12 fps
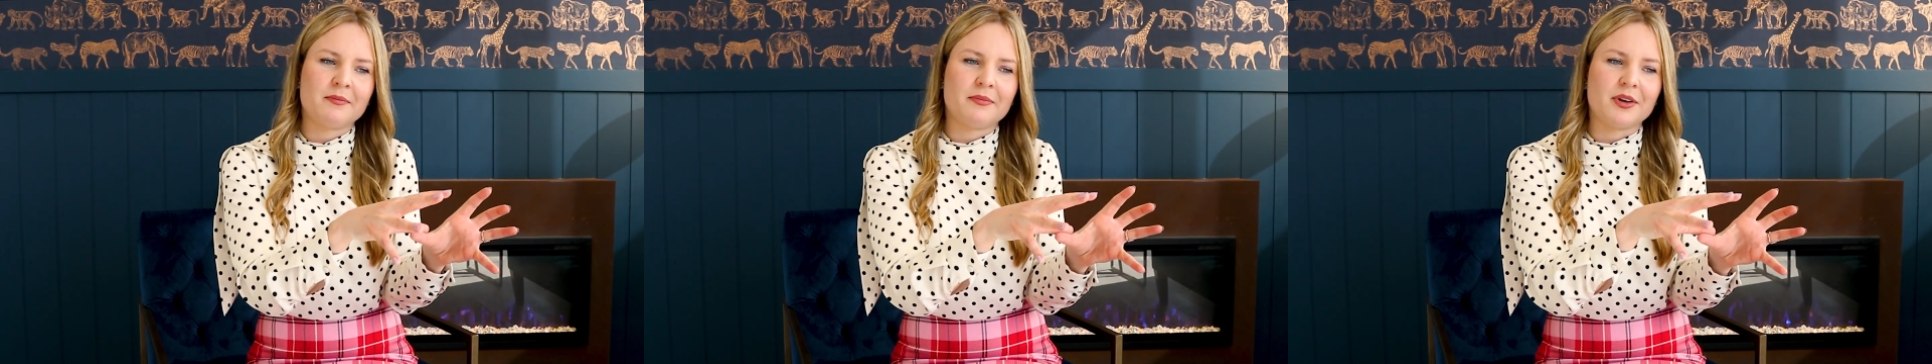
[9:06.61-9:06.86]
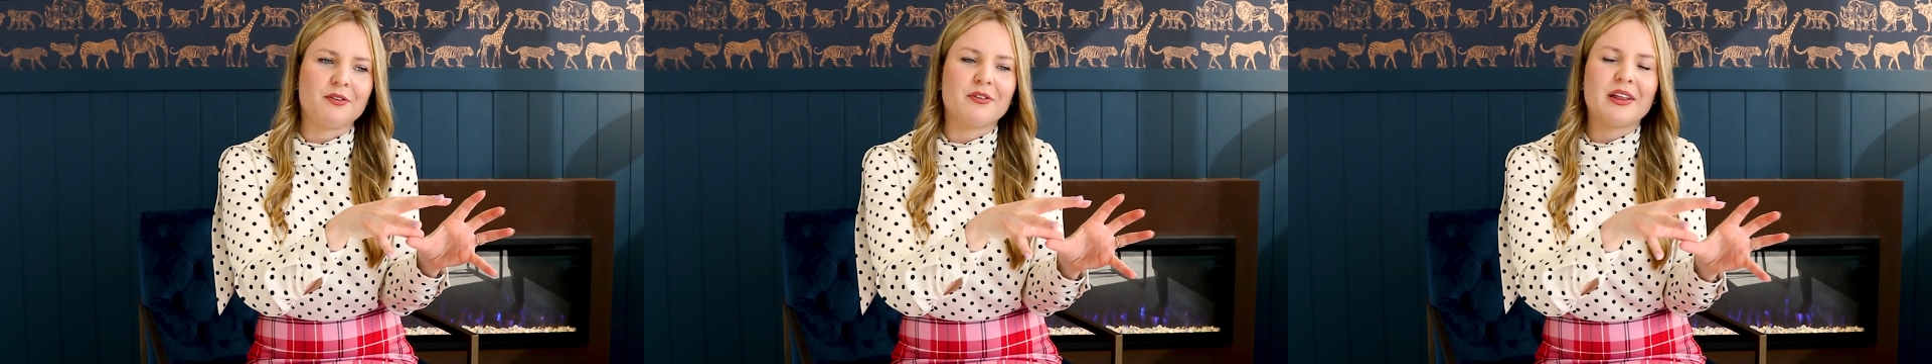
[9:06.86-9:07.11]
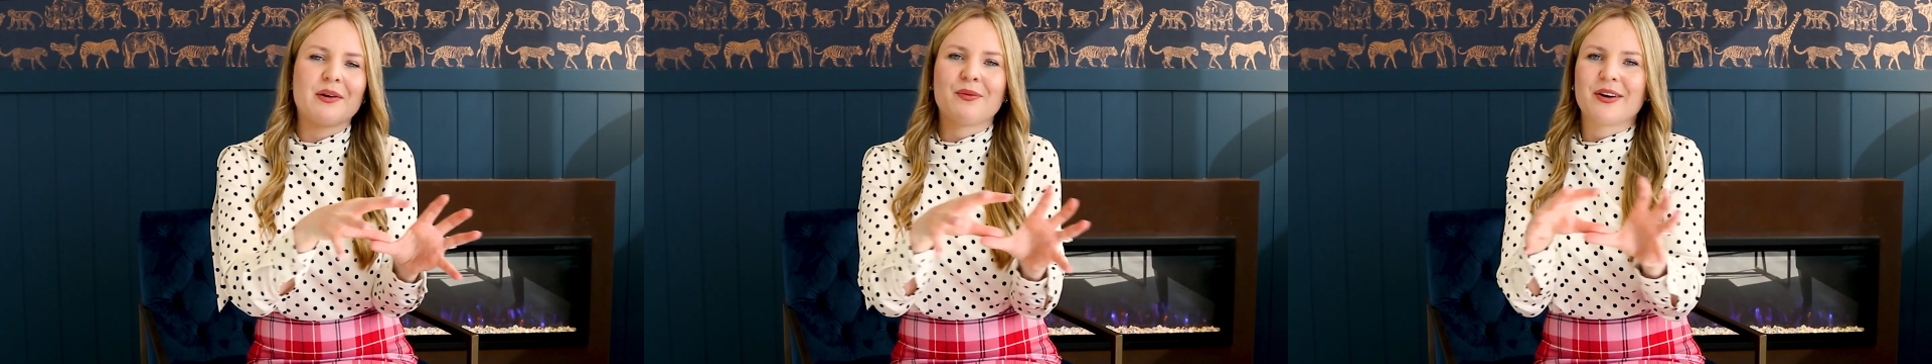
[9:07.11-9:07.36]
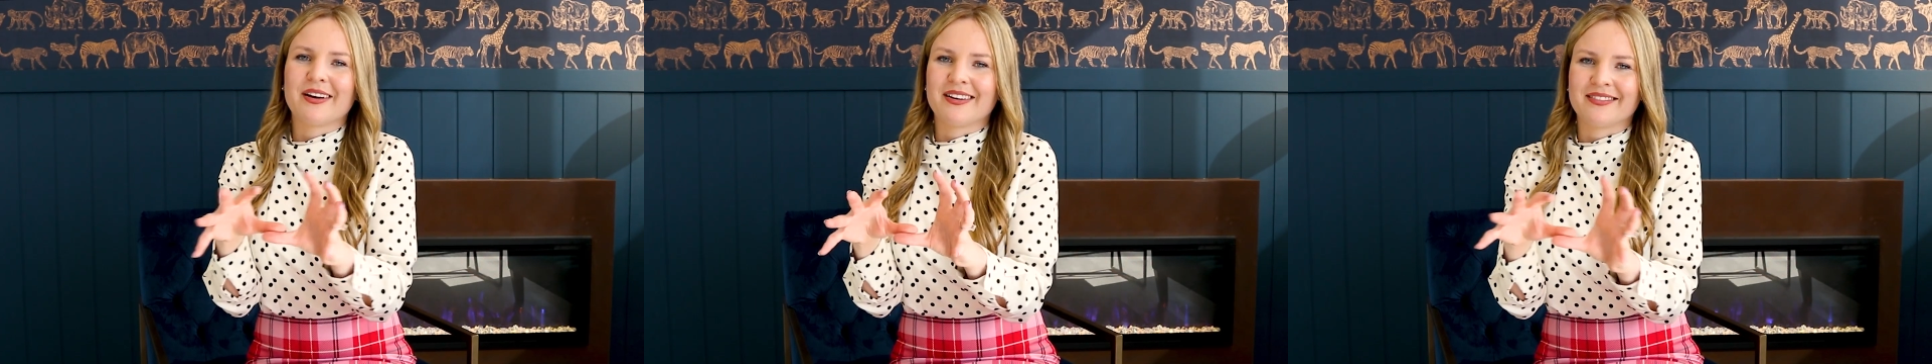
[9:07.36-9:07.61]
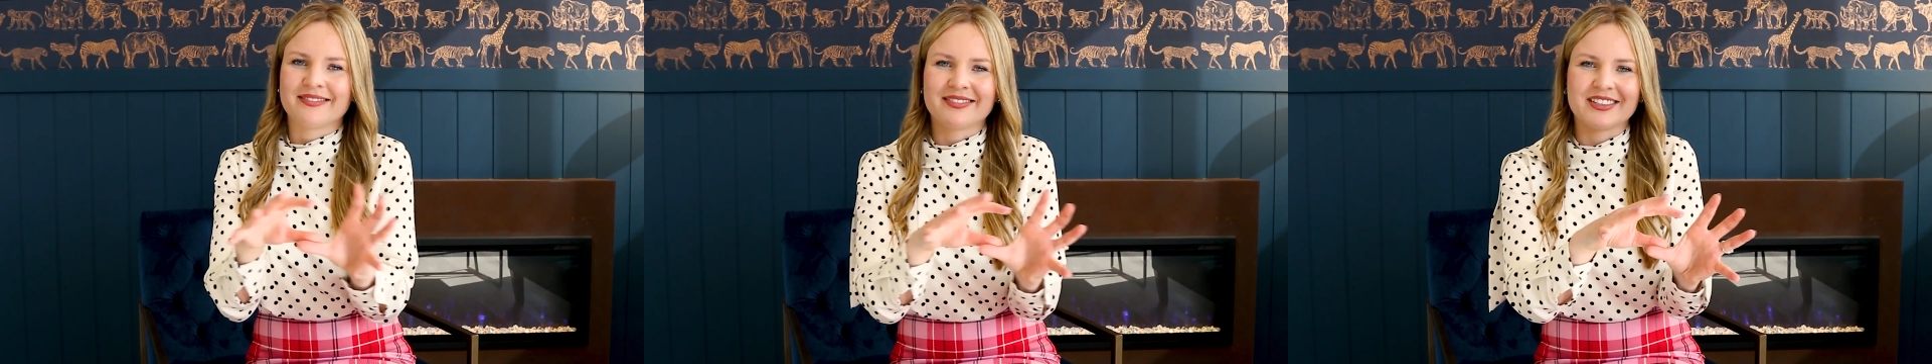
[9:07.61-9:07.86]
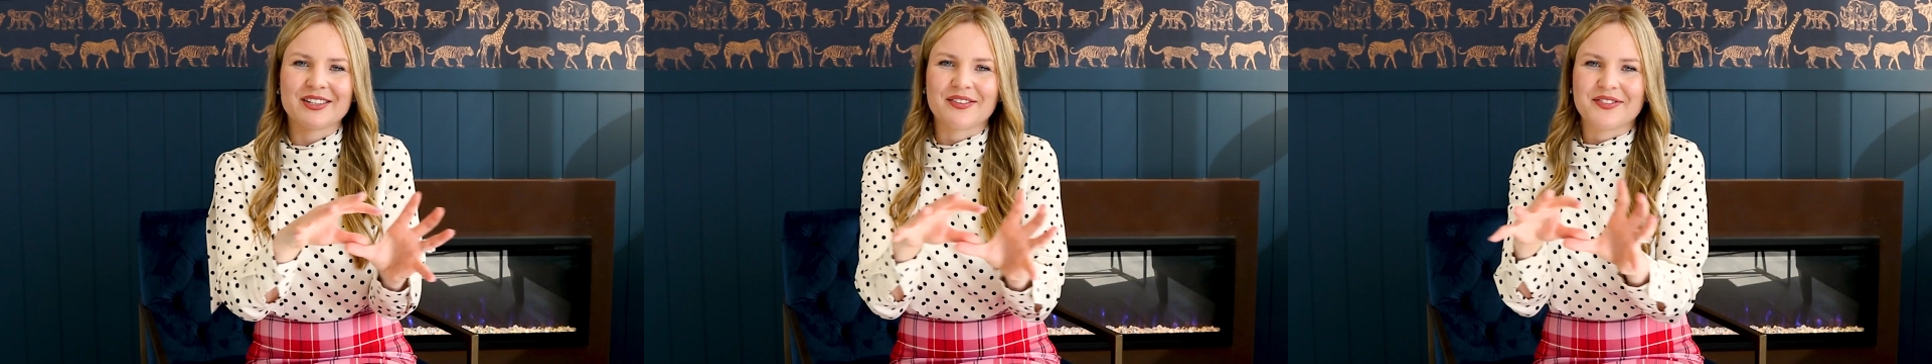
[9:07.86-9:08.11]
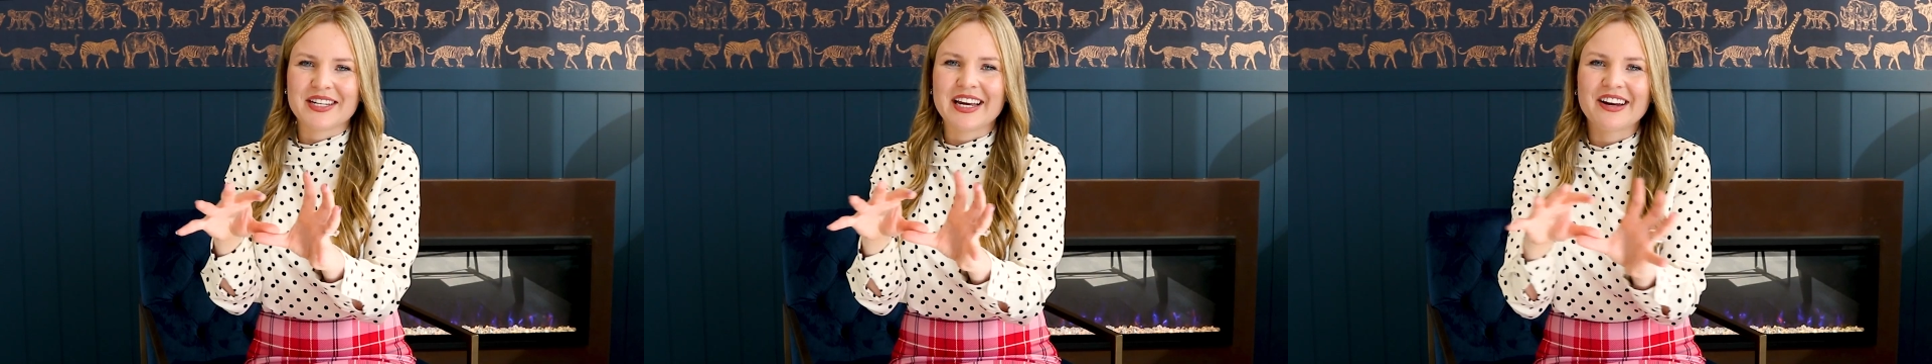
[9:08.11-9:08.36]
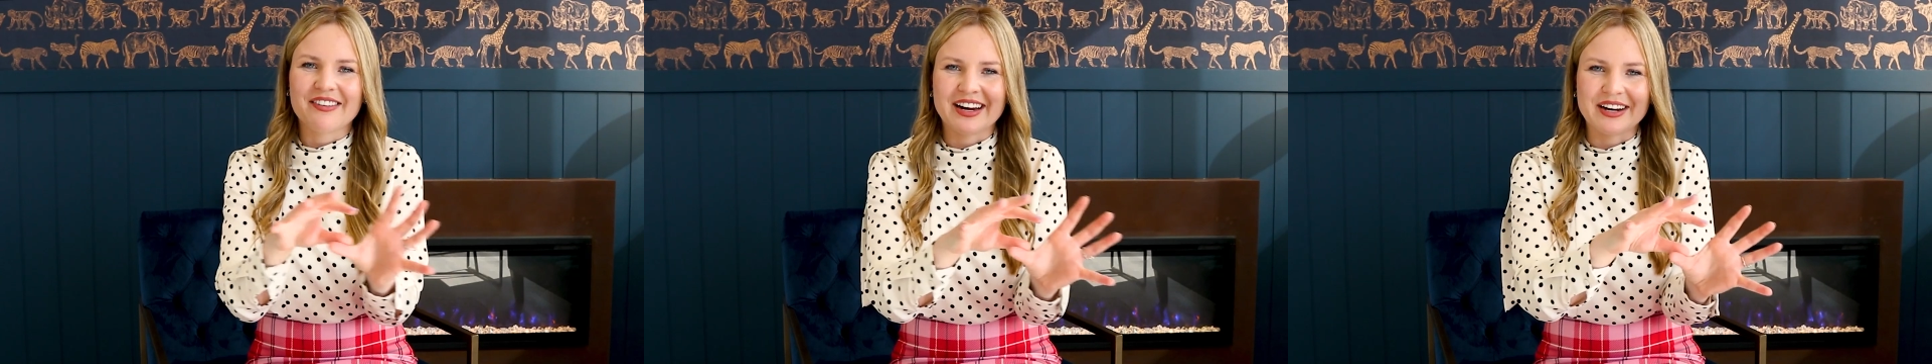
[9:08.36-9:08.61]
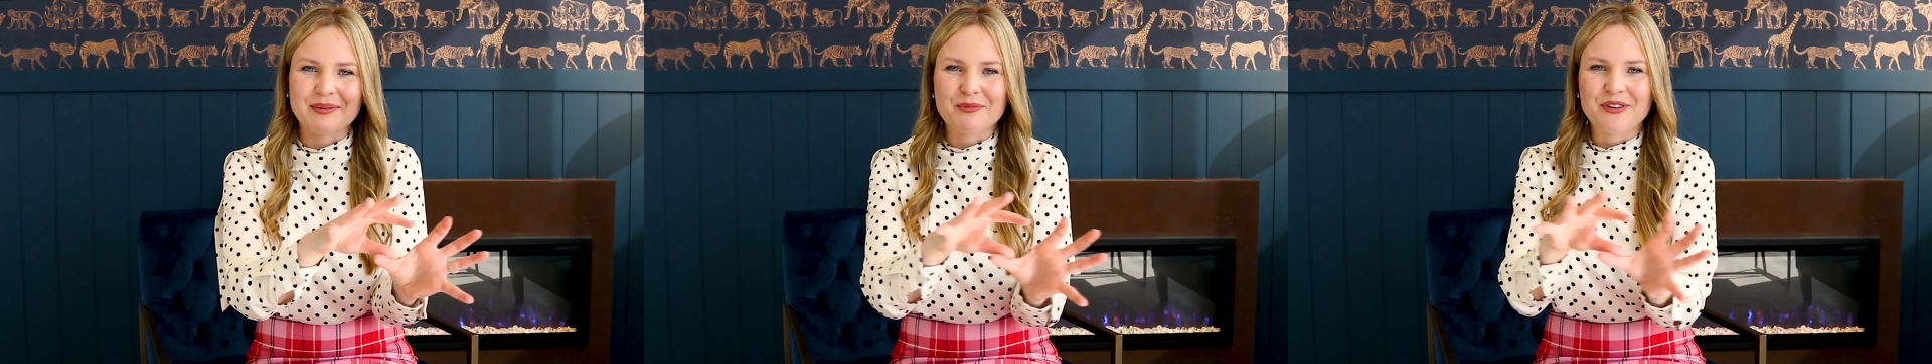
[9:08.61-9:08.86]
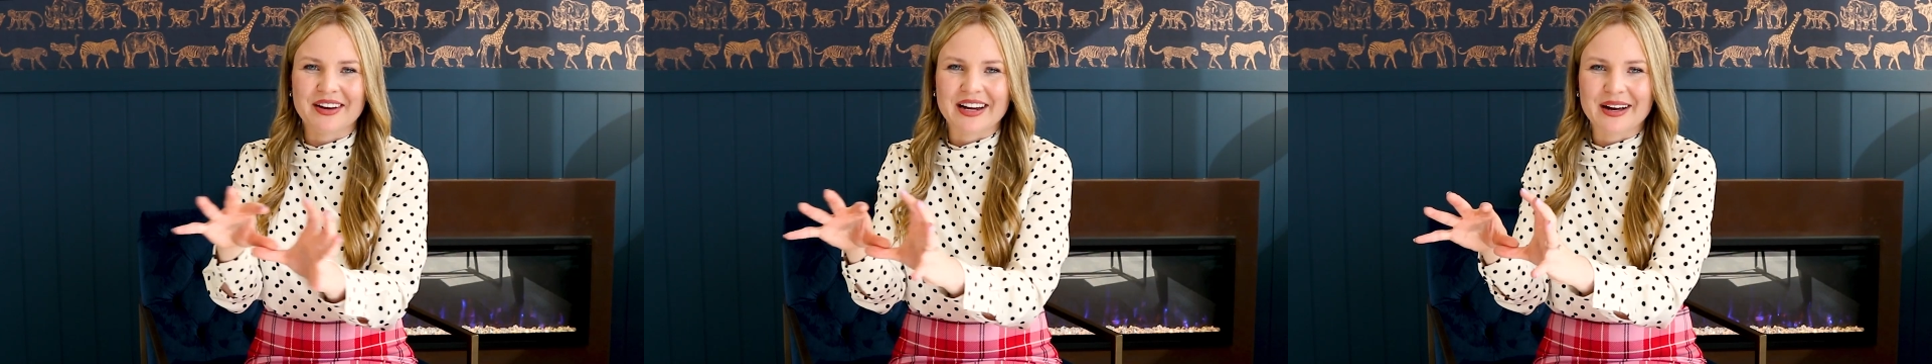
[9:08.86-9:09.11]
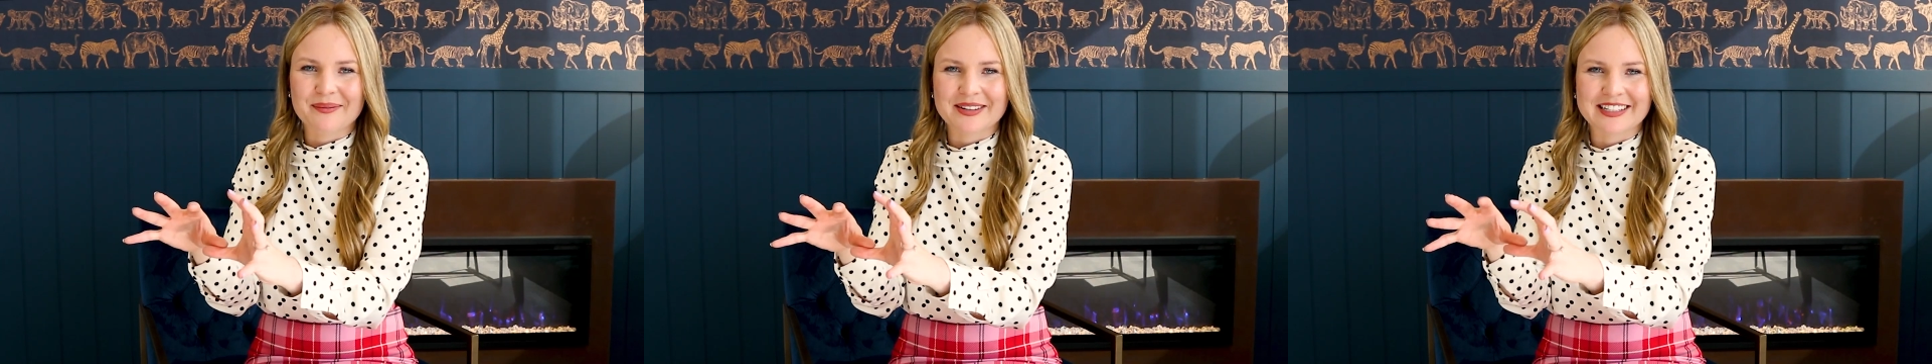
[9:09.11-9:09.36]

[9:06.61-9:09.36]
but you really you're sort of tinkering on moving up